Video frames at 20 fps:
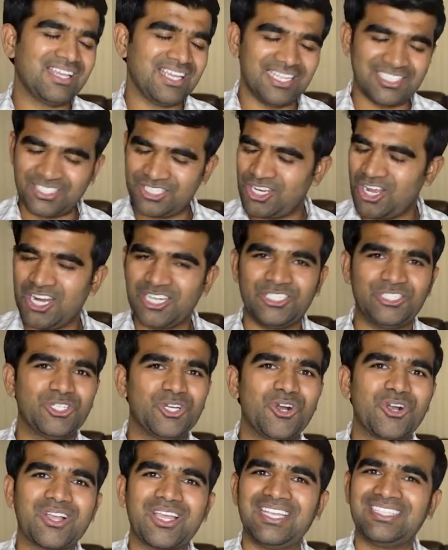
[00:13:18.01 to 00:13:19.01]
It's not
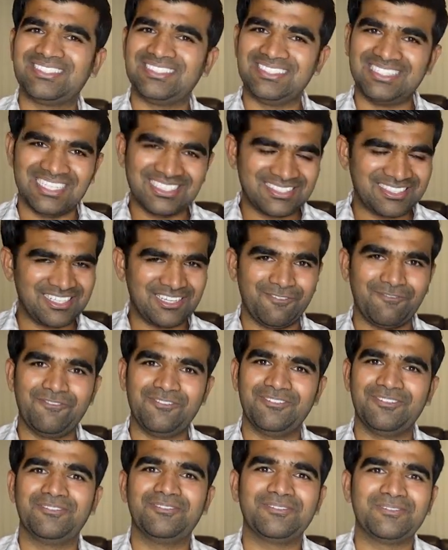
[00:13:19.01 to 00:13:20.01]
joke. It's just the uh,
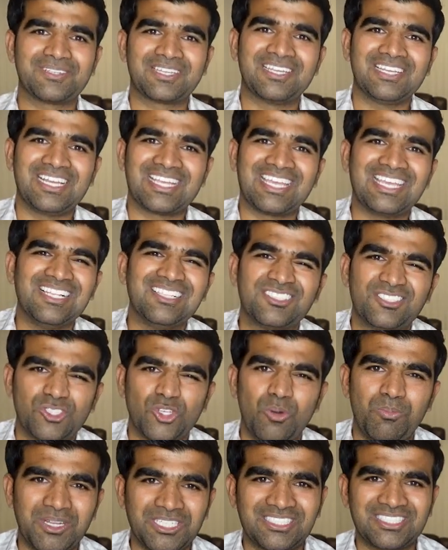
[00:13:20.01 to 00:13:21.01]
kills
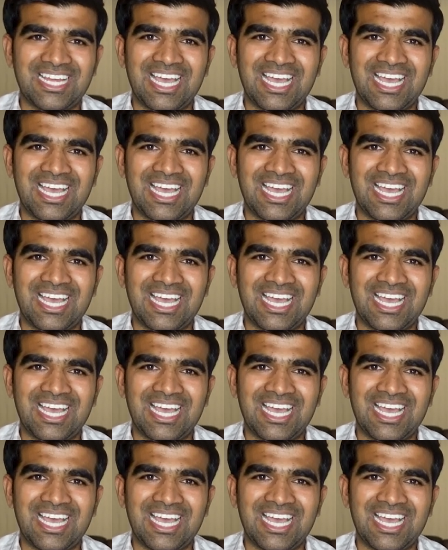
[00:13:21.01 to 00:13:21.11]
so much